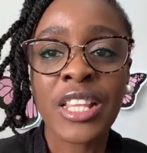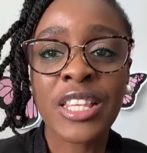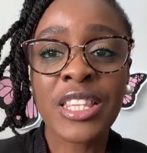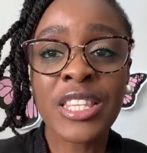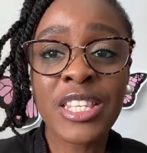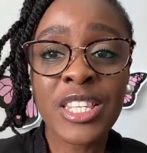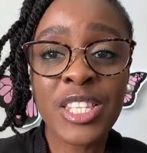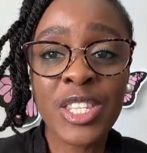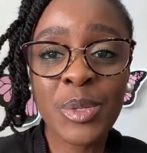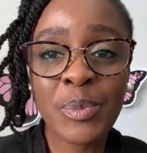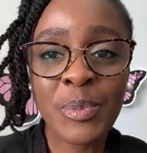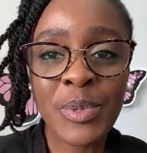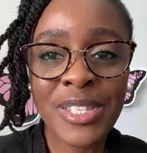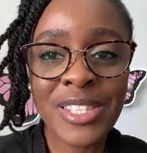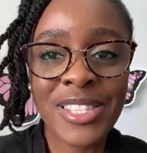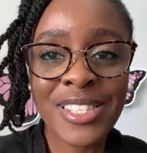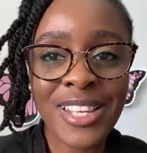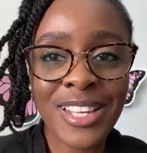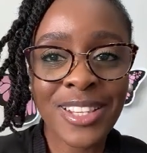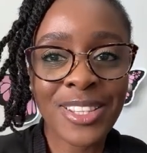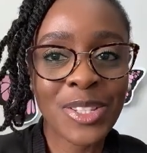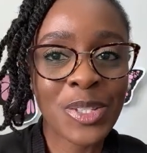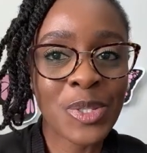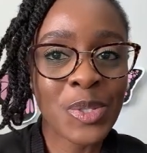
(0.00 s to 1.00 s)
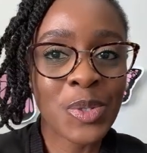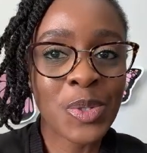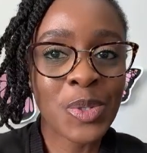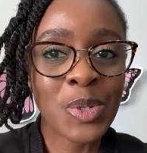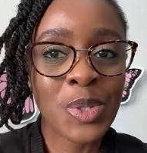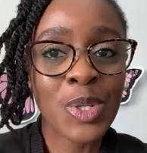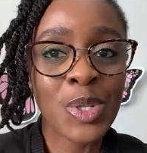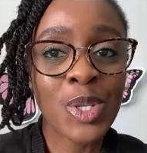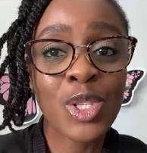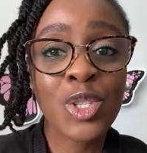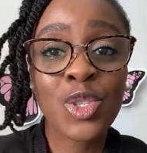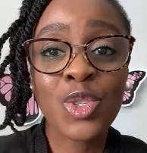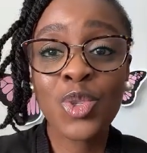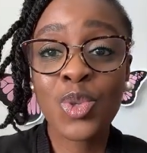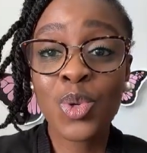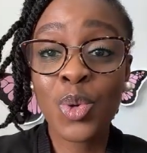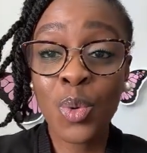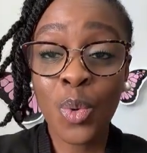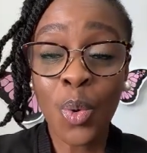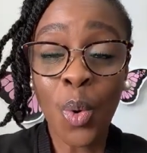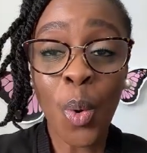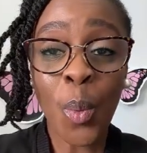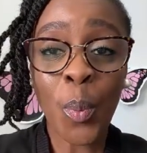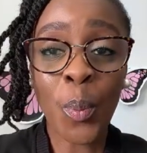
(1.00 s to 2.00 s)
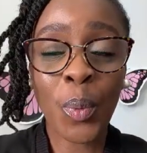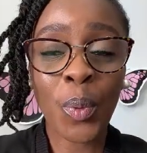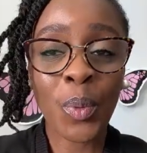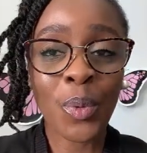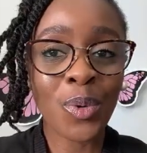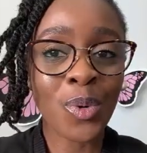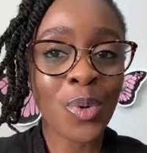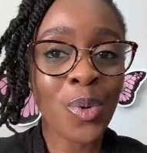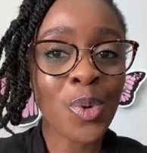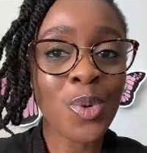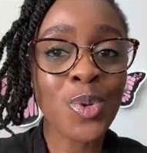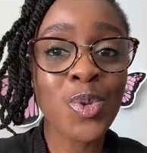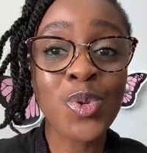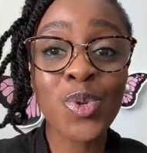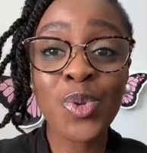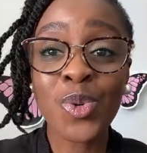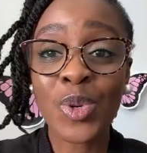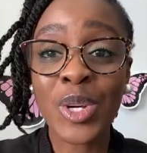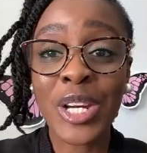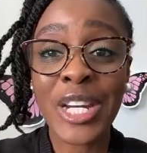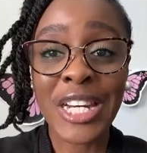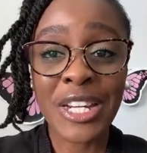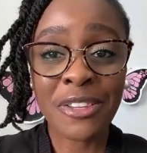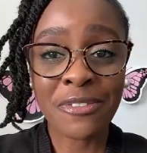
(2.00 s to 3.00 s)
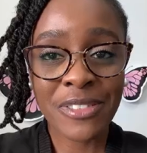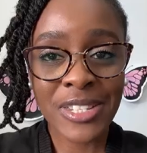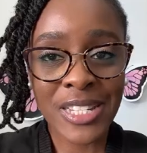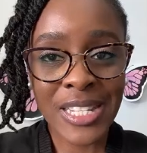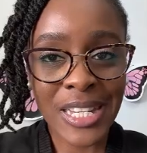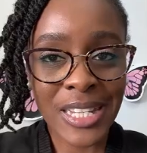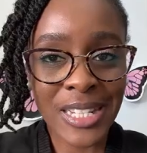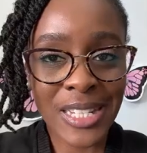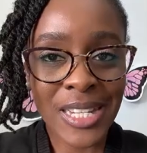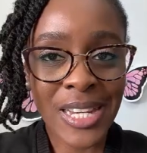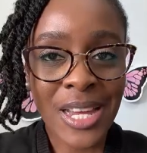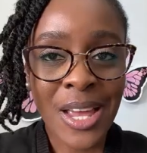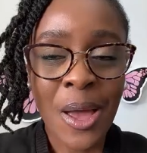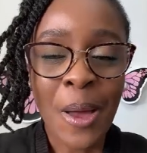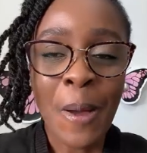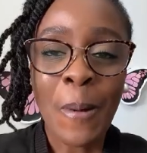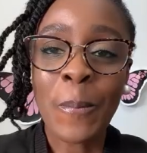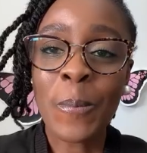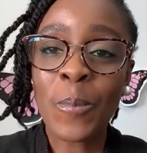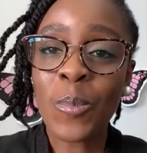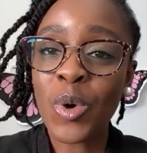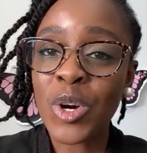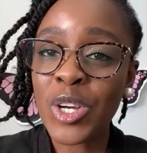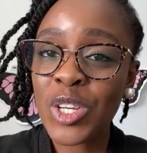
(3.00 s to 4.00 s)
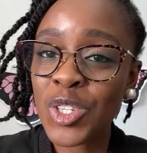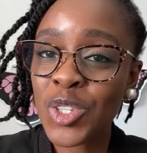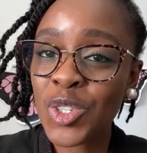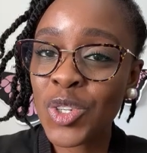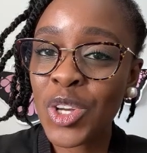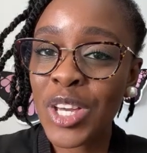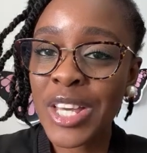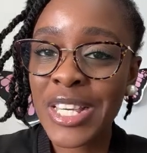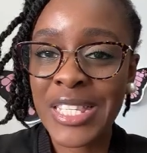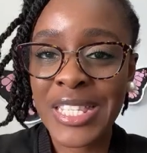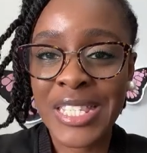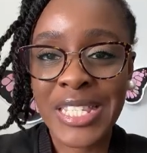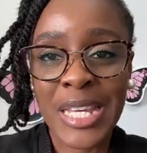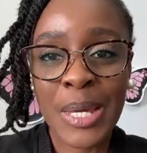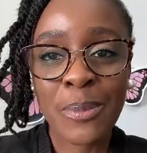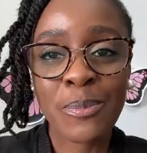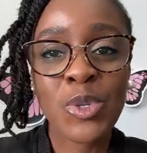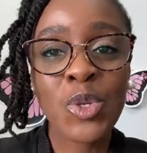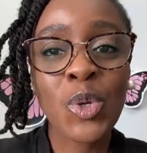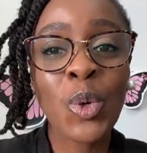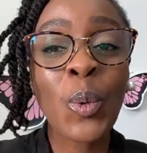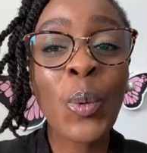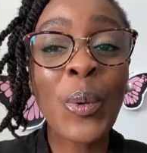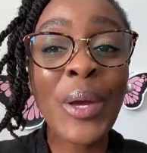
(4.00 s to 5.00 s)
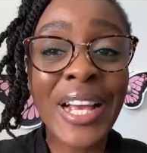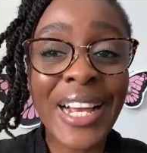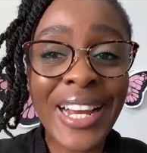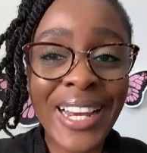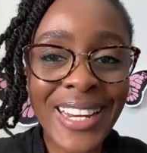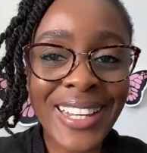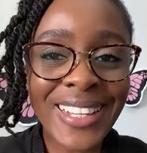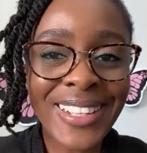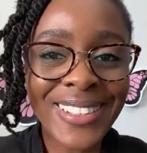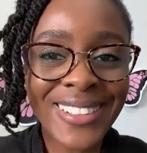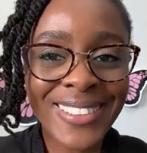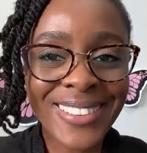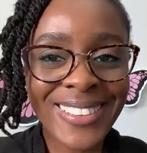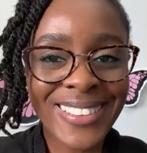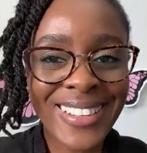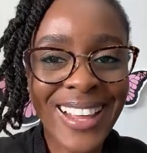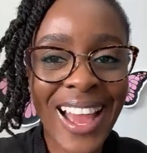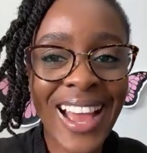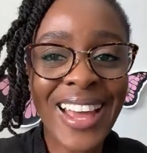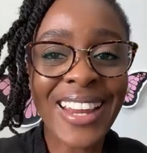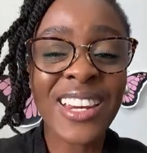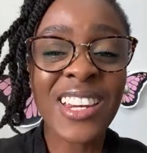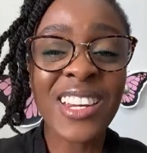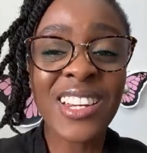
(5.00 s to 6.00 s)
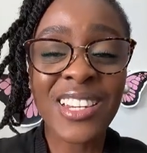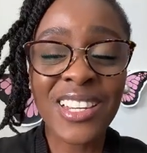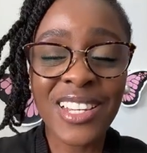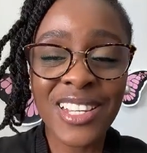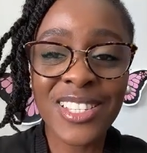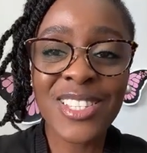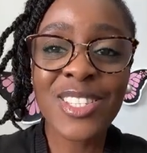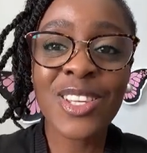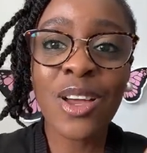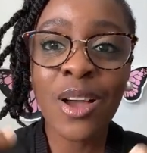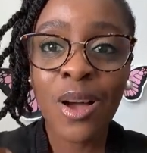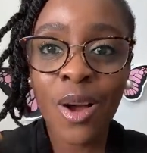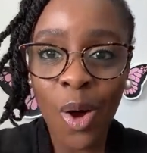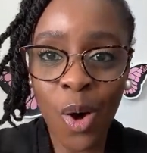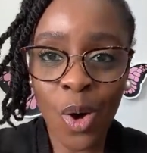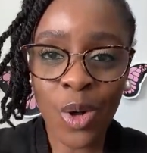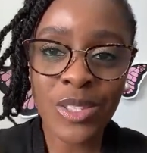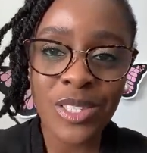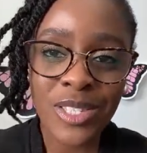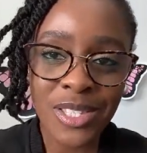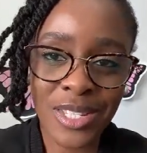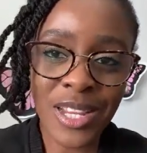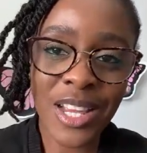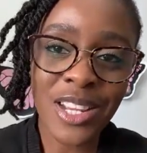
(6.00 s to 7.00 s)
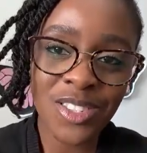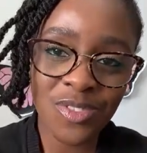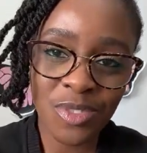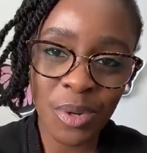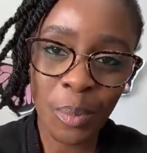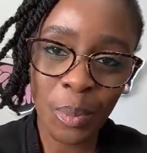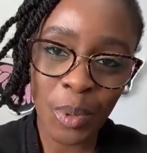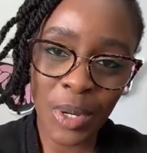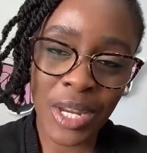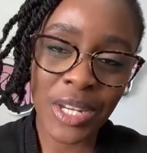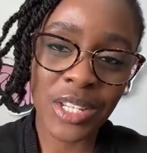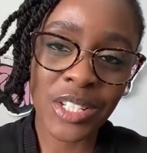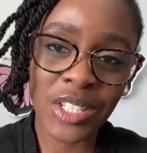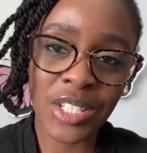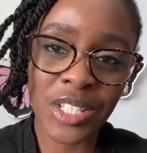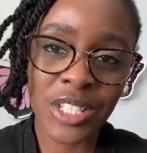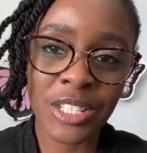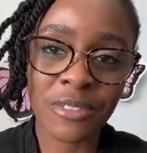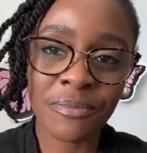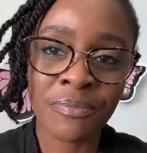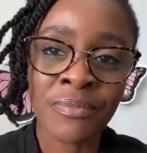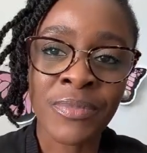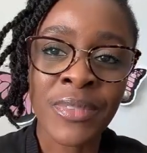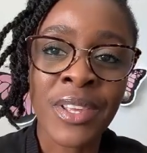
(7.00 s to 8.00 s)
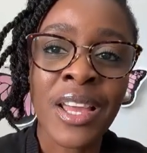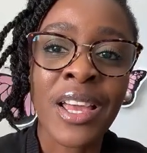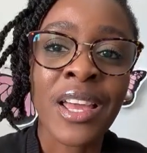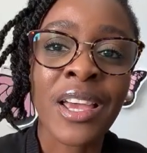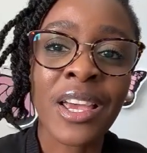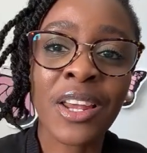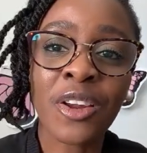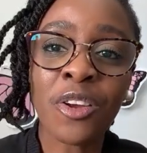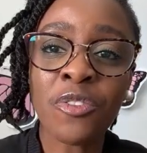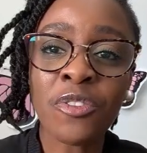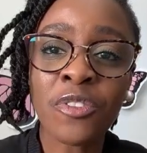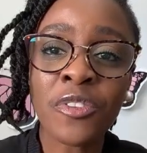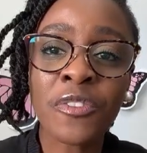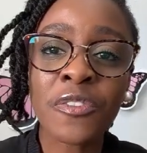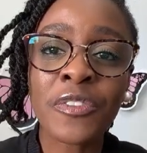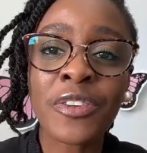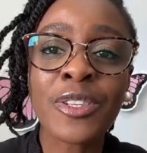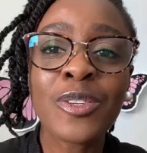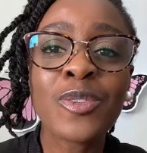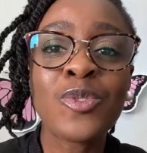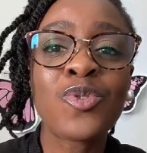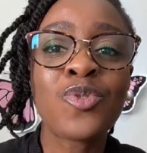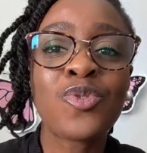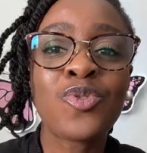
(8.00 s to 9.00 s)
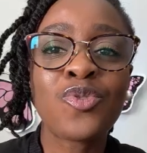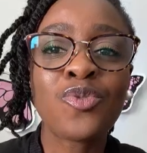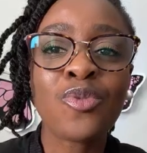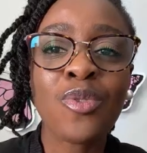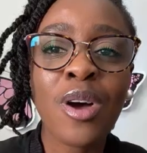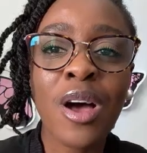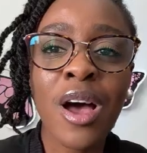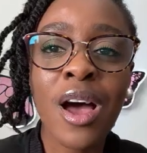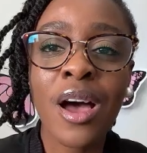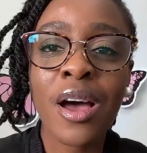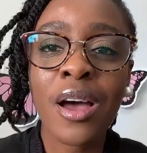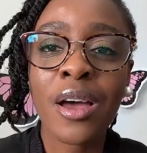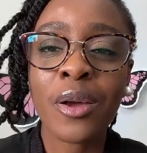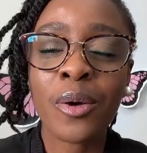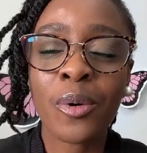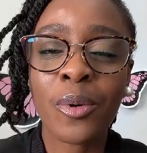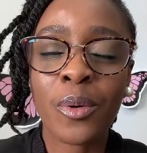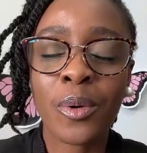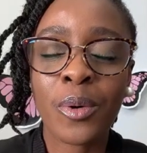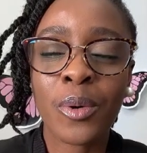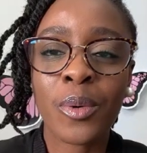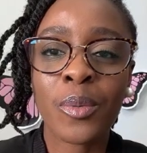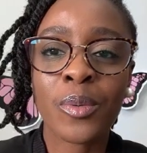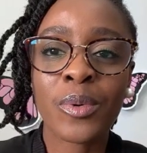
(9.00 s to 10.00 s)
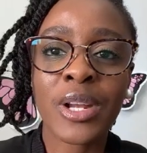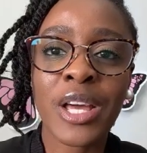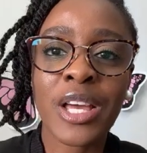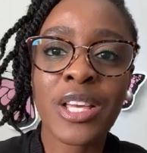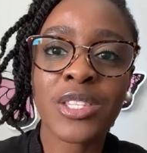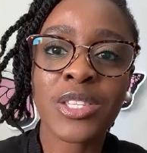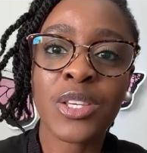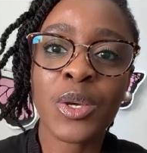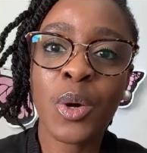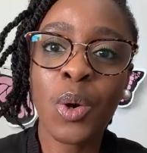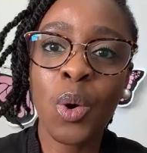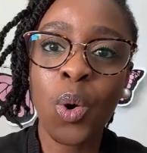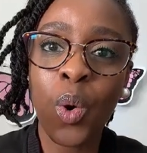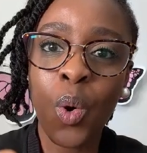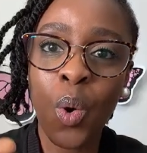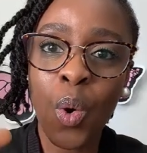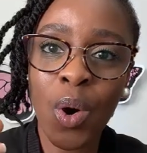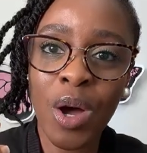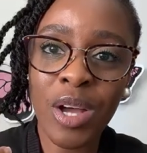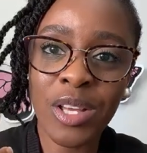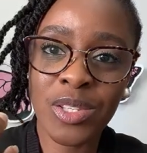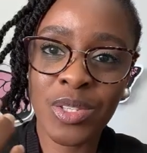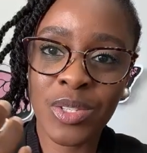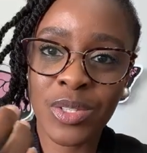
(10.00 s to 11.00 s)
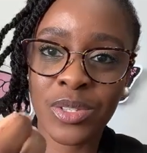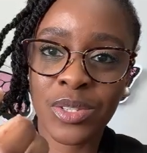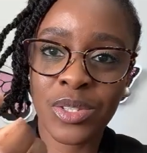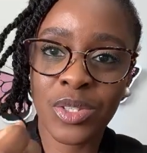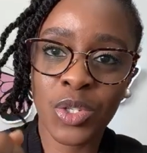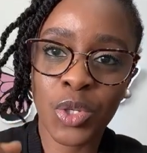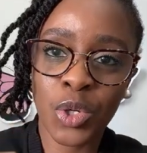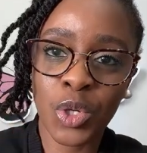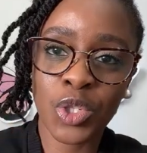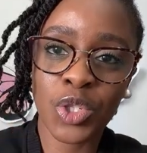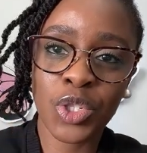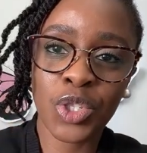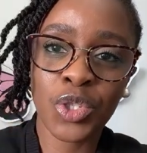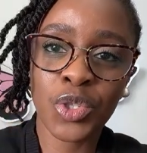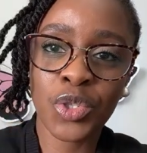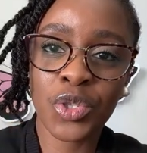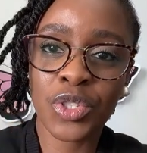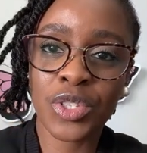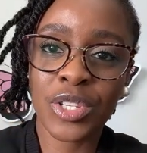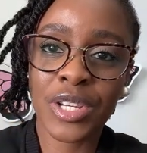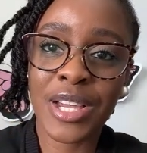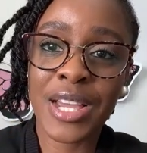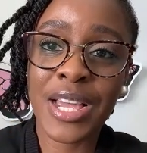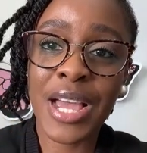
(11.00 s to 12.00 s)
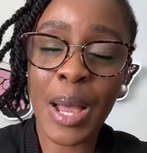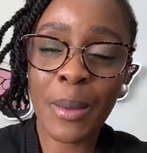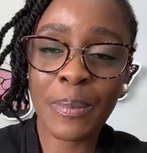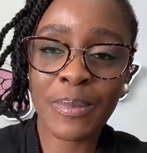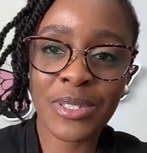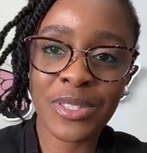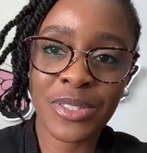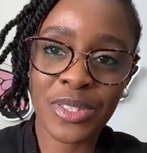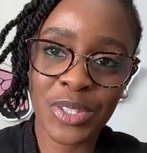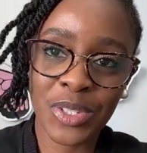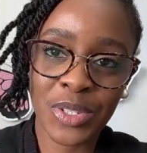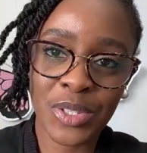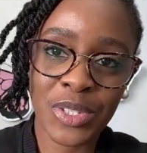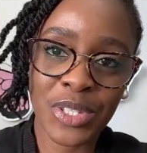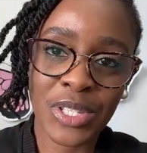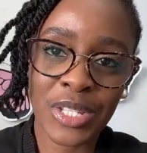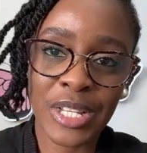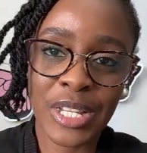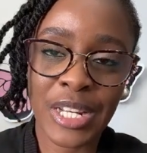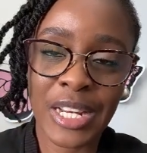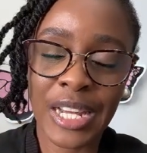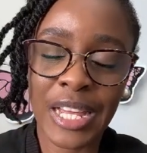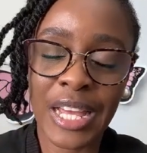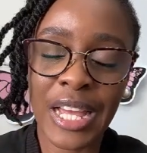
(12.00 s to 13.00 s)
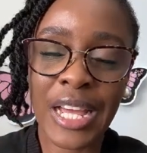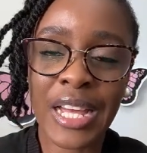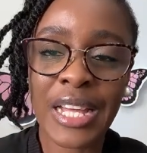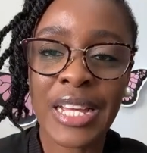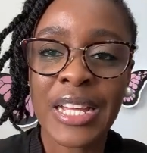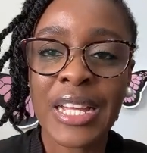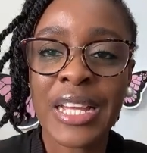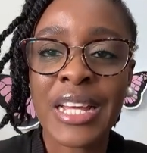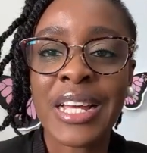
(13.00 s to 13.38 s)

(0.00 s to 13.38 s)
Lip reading: This means that the cuticle is too open or too lifted. Moisture escapes quickly and needs constant replenishing. It often feels dry, or would I say coarse to the touch, due to the gaps in the cuticle layer.